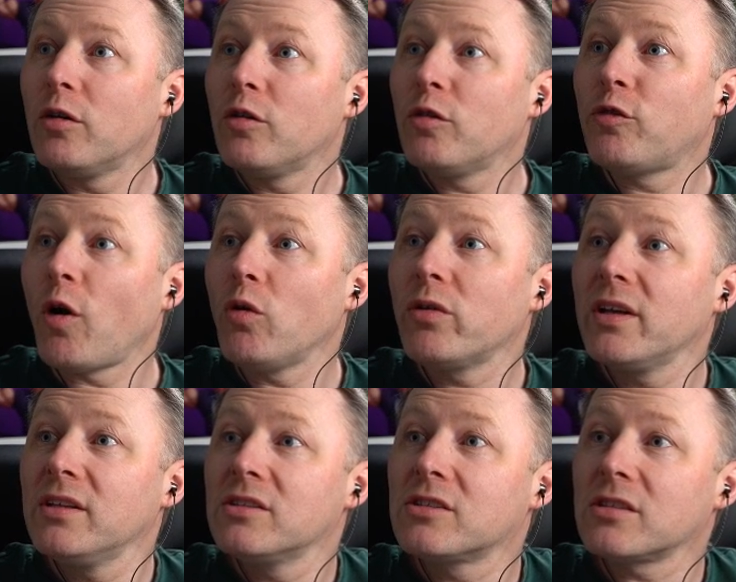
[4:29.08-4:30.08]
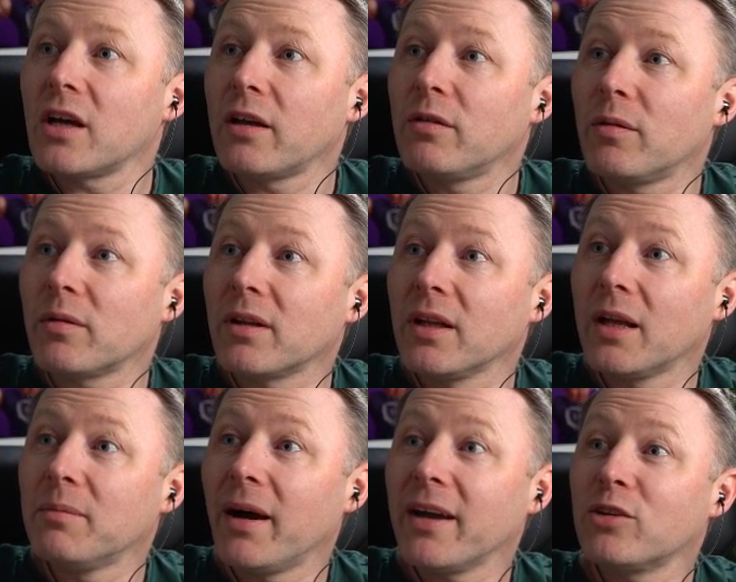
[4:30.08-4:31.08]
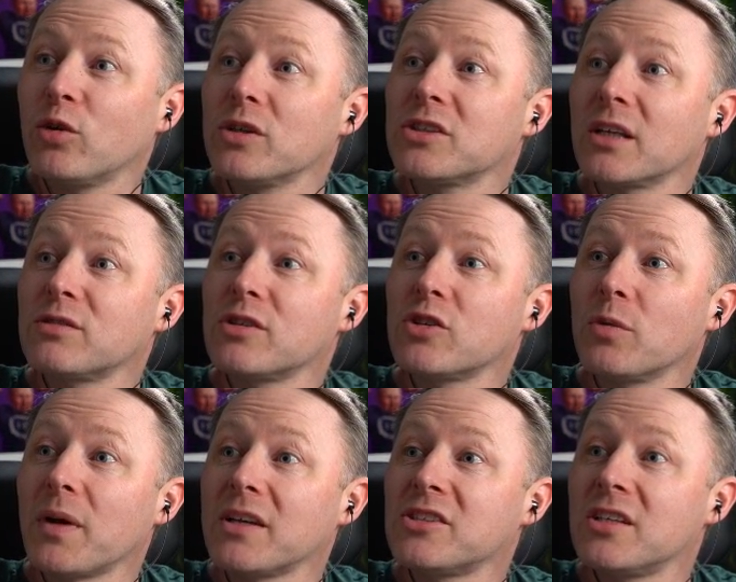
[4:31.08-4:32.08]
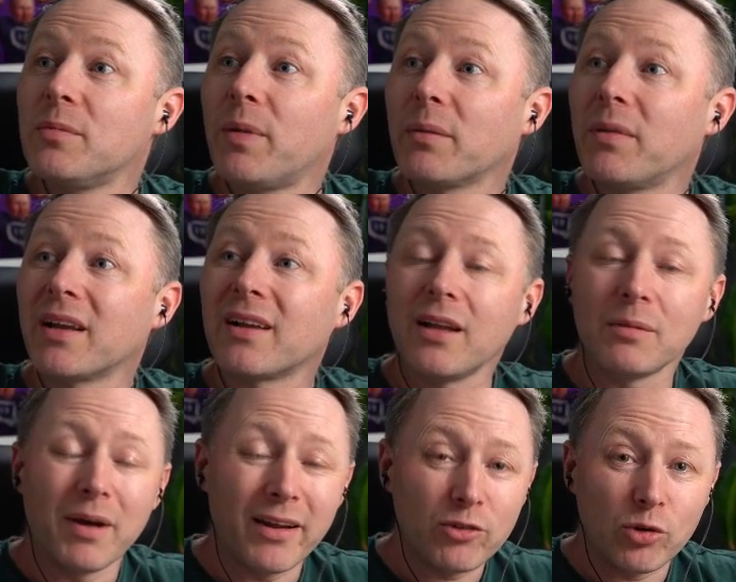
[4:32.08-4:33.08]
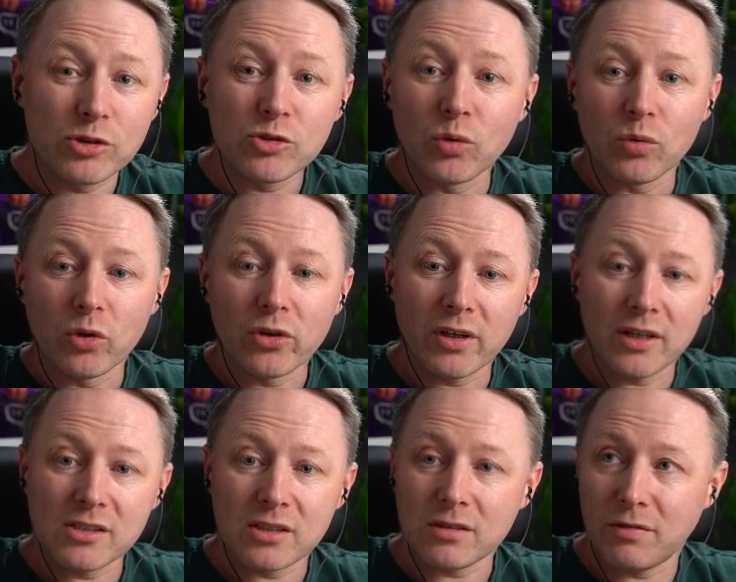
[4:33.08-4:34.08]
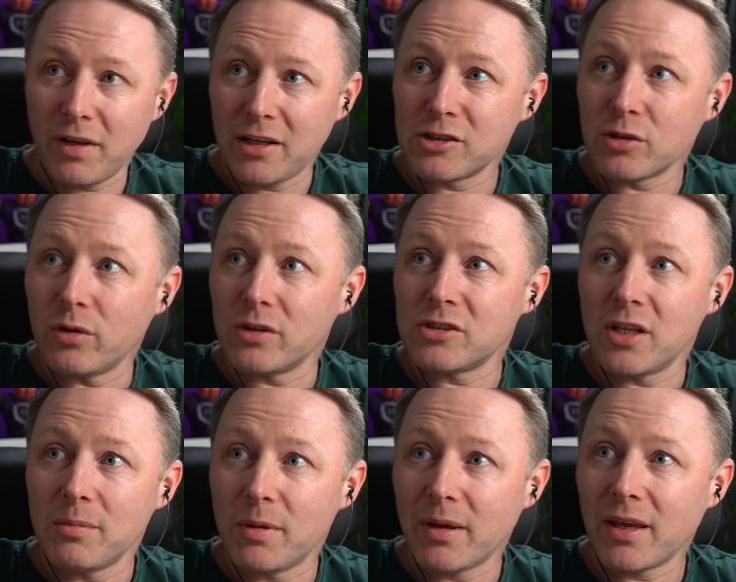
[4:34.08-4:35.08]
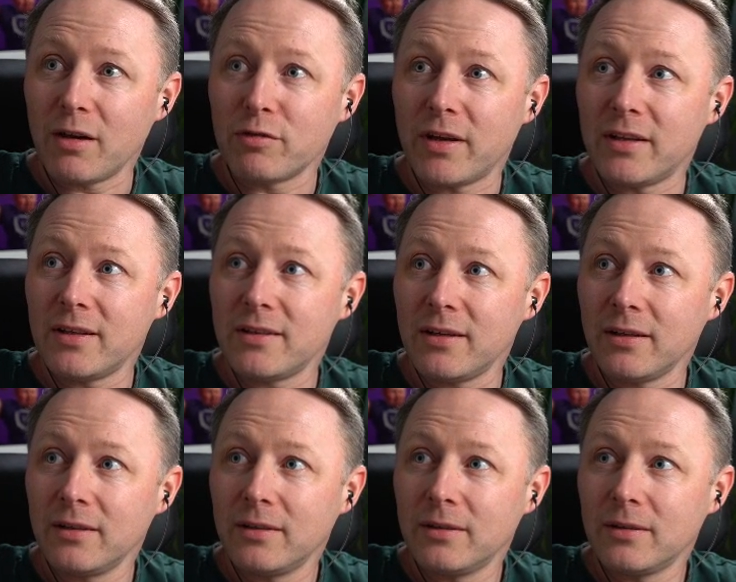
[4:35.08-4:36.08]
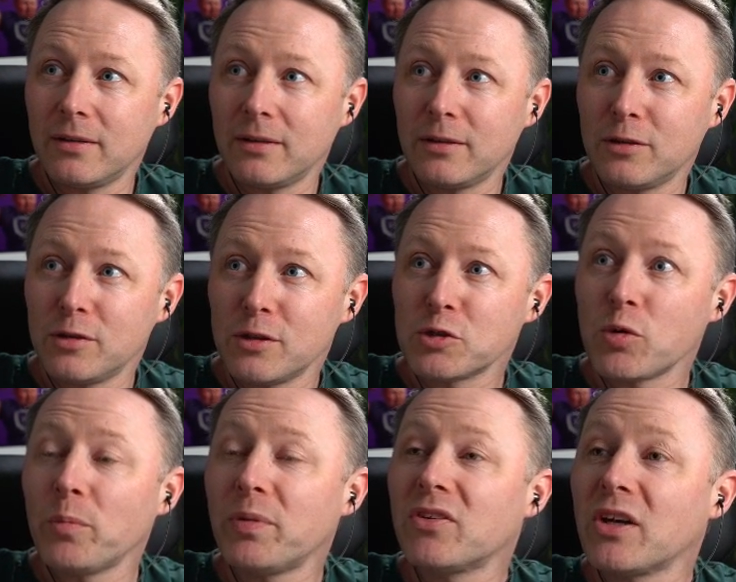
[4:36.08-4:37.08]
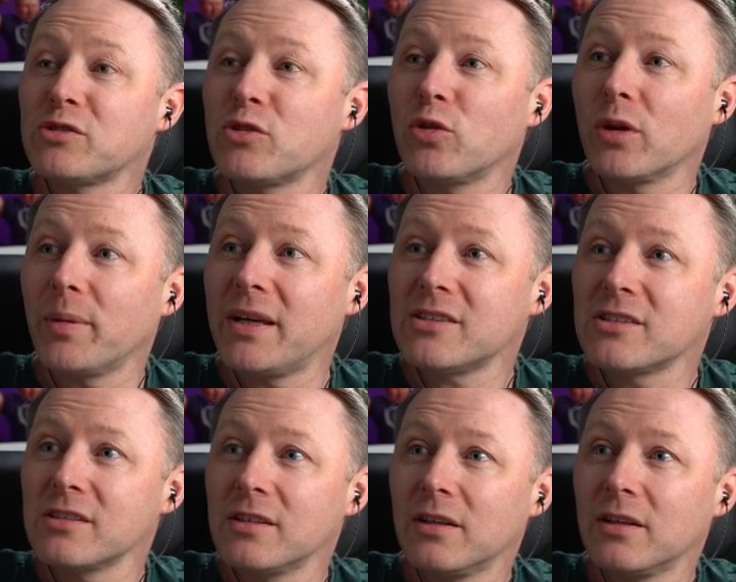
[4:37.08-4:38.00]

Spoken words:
Falcons and Clan Macintosh thinks it's up. I see you, big man. Clan Macintosh, don't look at this. It's a very Scottish name. You might get offended here. Swampy thinks the two and a bits.